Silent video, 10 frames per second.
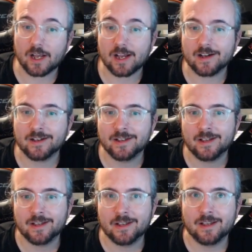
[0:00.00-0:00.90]

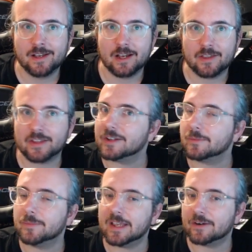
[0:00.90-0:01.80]
I think
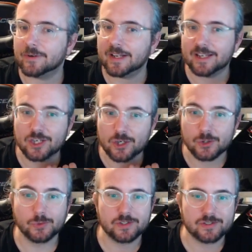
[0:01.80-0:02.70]
there will be a really
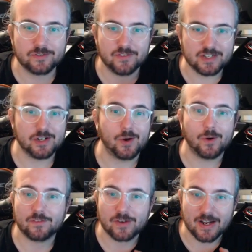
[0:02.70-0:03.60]
cute video
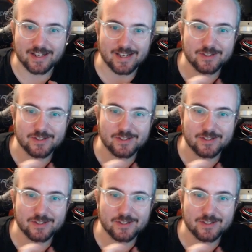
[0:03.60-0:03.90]
on Friday.